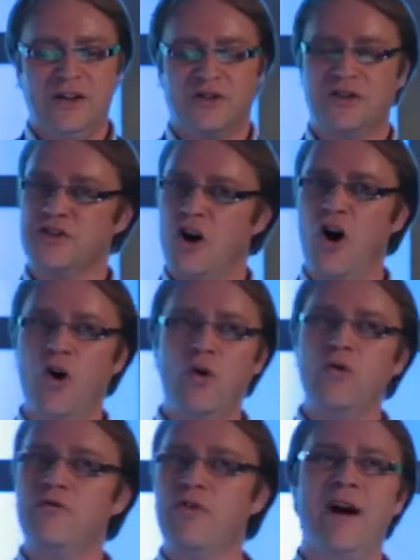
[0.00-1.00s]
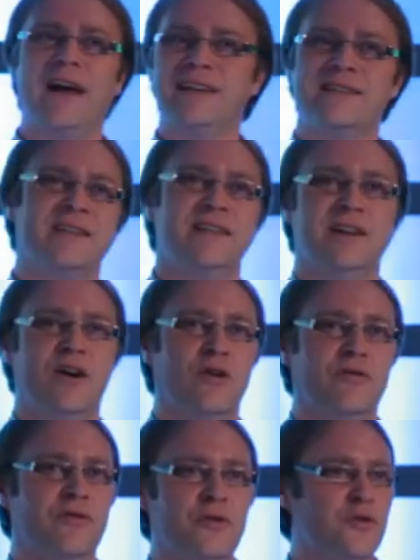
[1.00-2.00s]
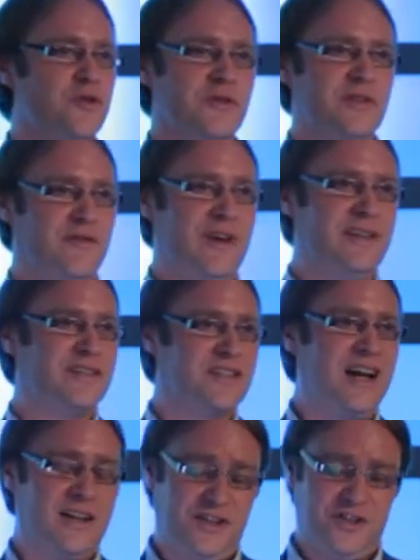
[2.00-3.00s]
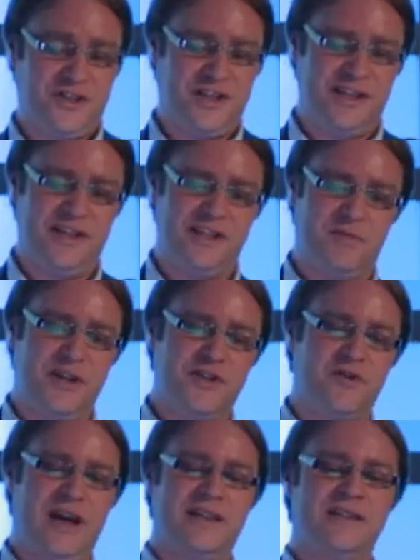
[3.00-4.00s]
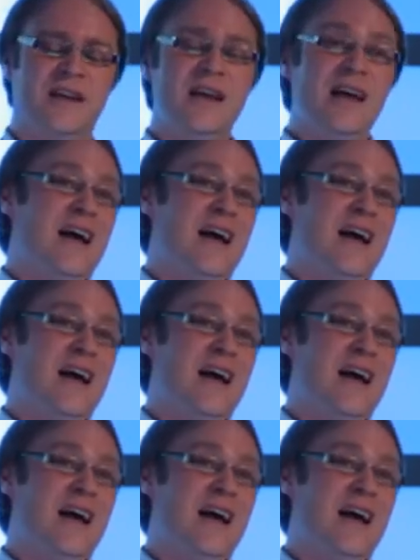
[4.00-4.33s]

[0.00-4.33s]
So there's a whole variety of user interface challenges that need to be addressed.